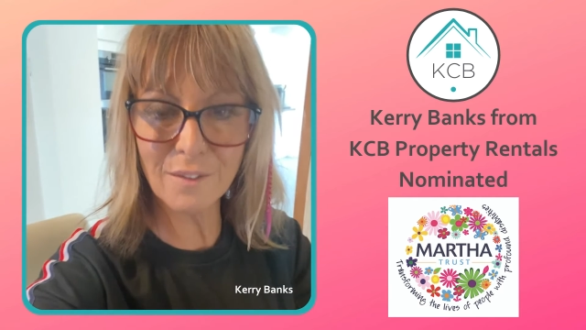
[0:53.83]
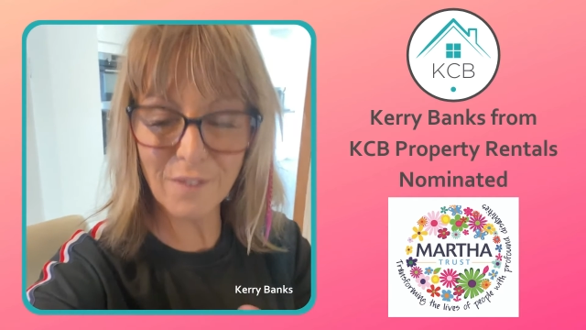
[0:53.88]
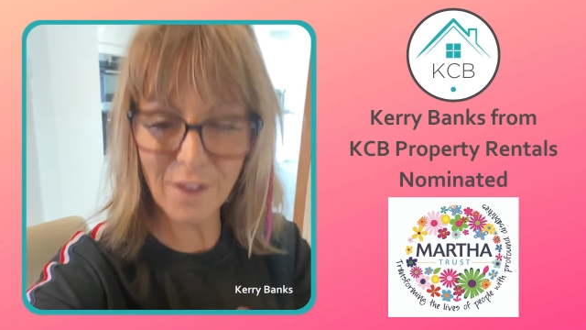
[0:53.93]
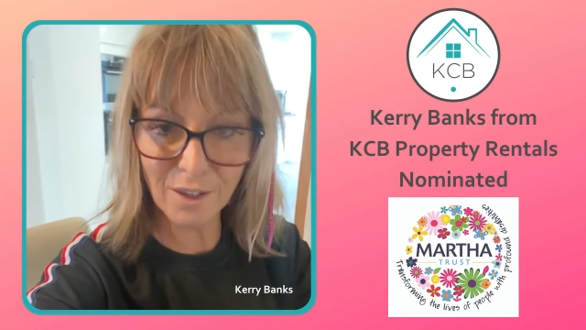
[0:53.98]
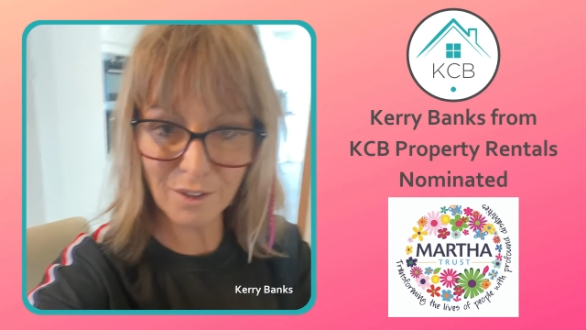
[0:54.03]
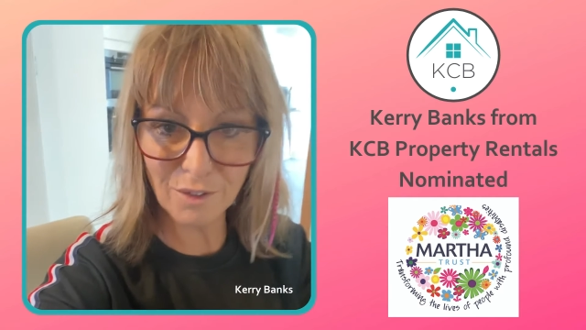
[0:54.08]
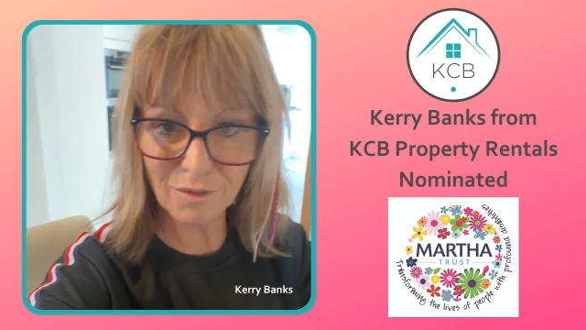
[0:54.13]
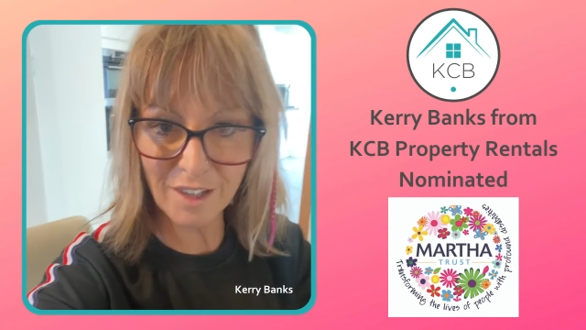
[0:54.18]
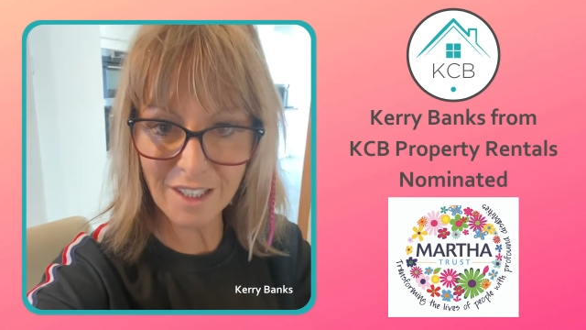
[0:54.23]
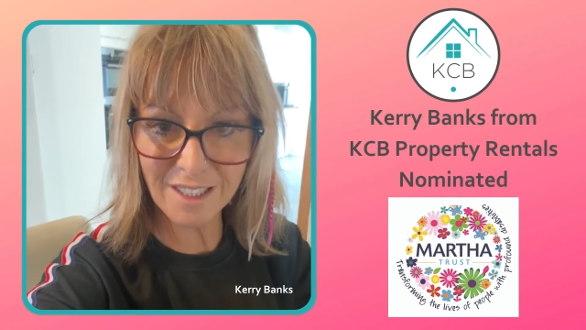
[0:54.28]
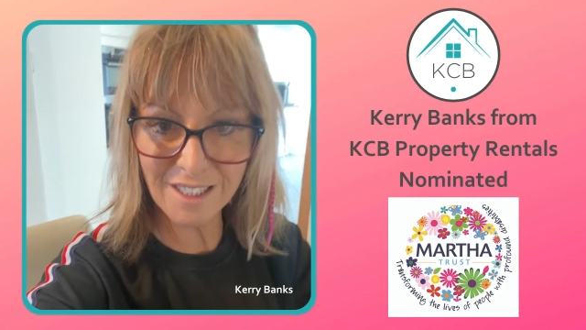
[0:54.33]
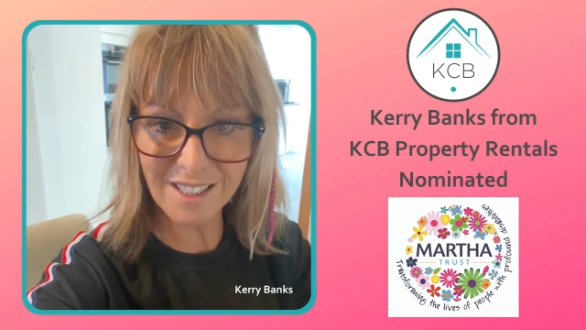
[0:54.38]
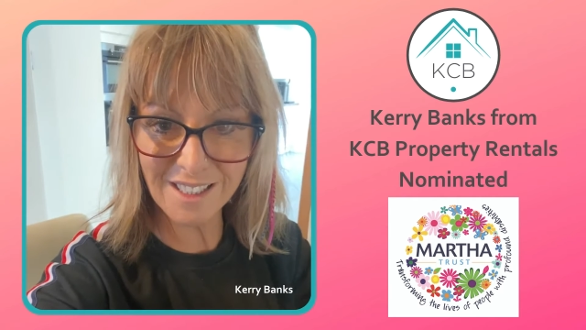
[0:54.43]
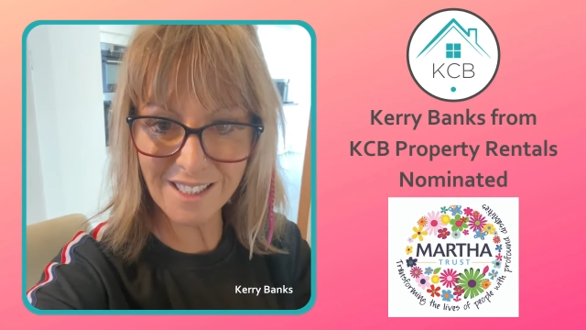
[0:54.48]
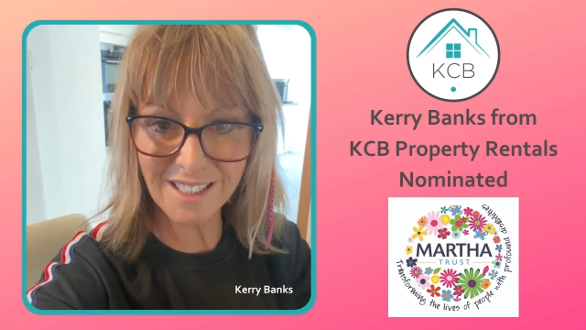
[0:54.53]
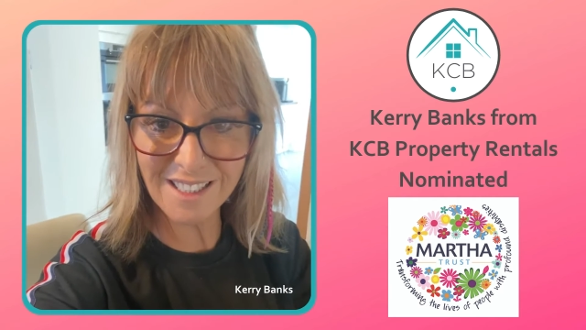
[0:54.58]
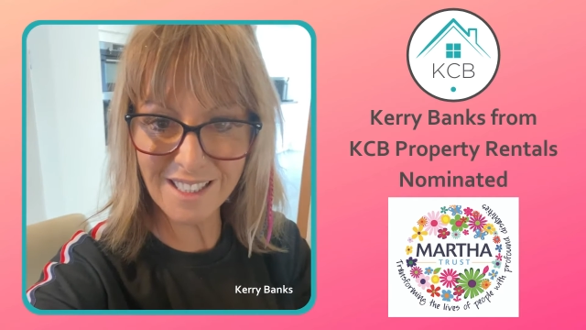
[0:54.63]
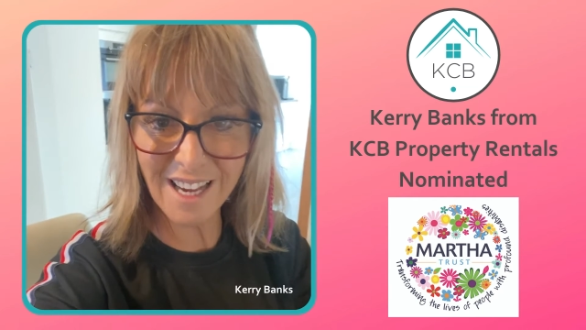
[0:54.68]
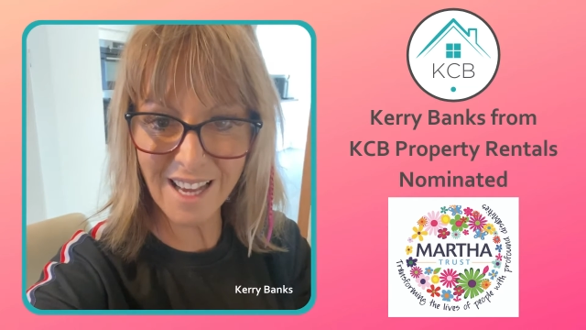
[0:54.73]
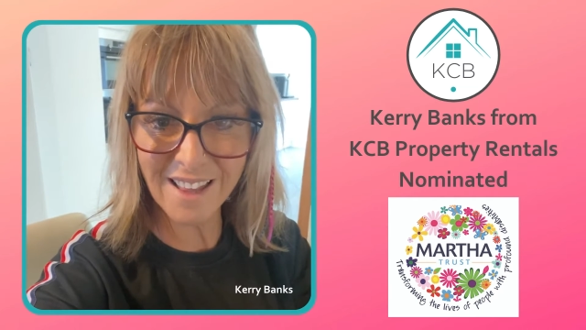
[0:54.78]
those
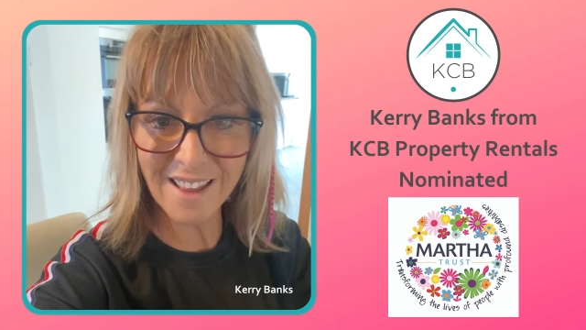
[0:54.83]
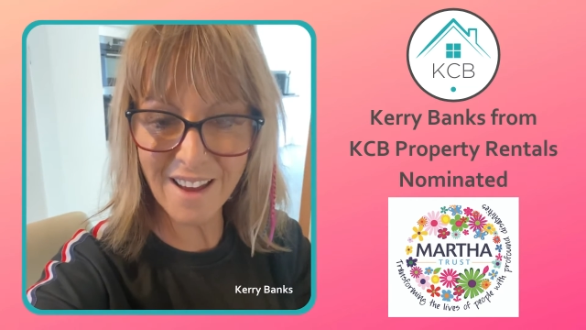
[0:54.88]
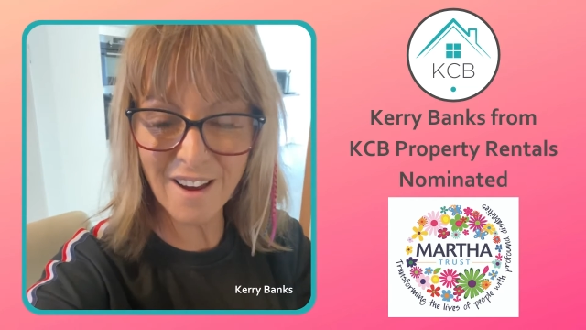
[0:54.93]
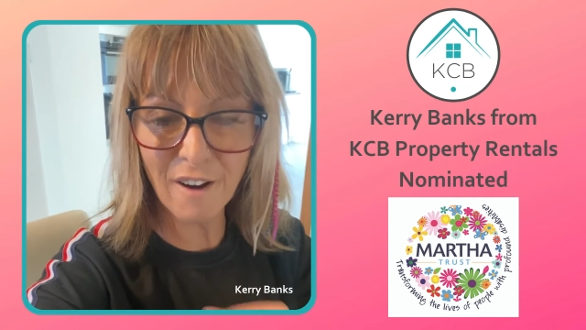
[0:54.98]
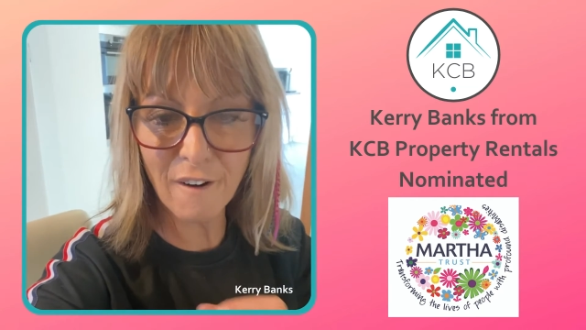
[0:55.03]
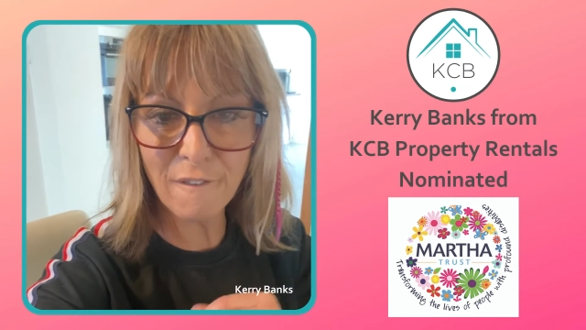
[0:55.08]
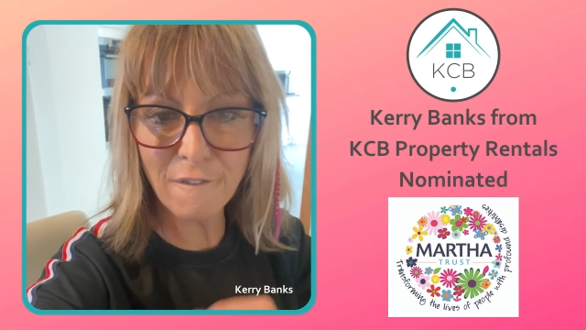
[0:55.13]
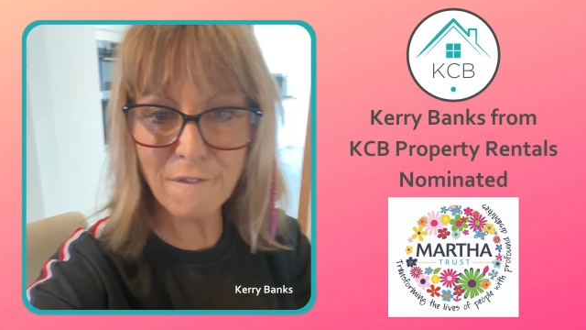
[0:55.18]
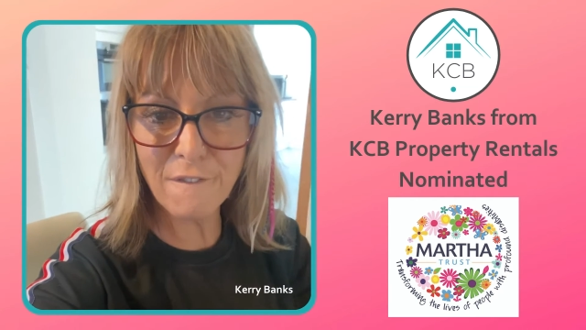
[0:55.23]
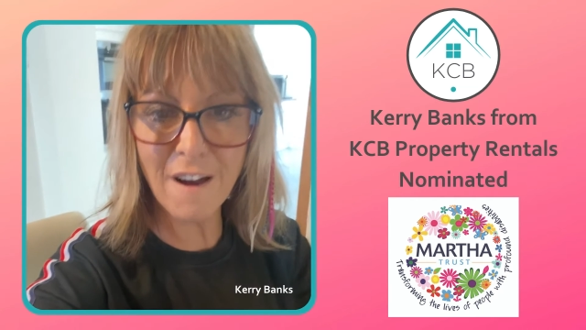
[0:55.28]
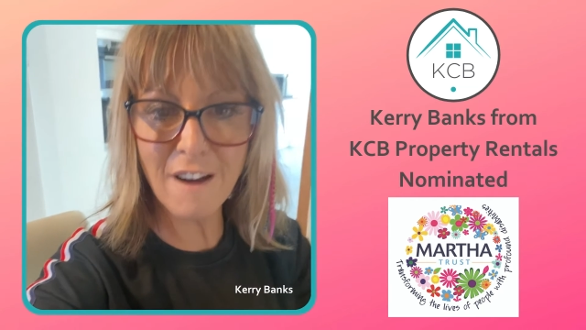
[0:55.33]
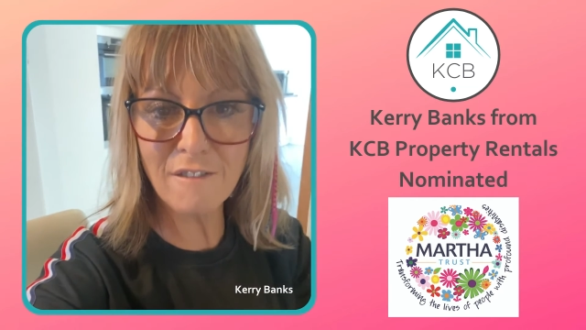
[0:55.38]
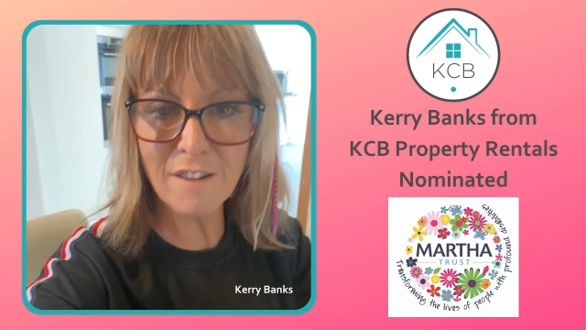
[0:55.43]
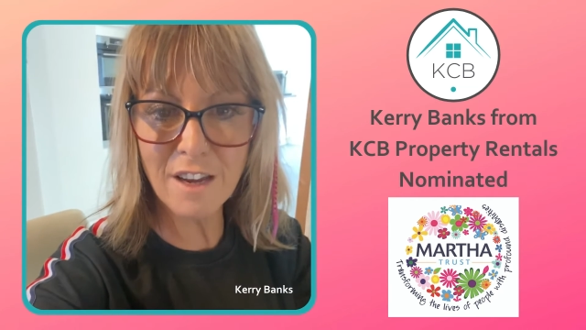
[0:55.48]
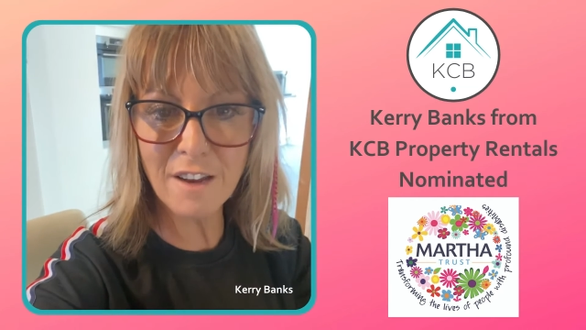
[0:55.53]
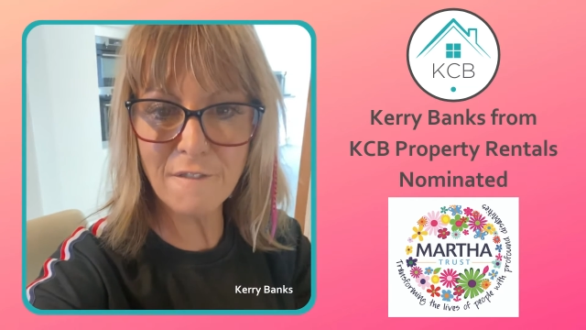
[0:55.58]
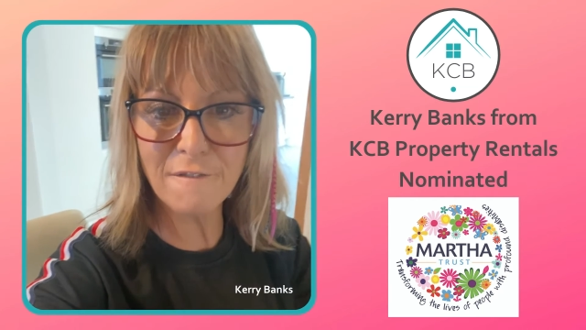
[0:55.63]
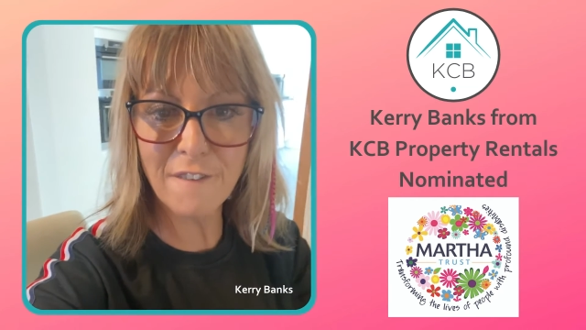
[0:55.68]
residents, and they are very,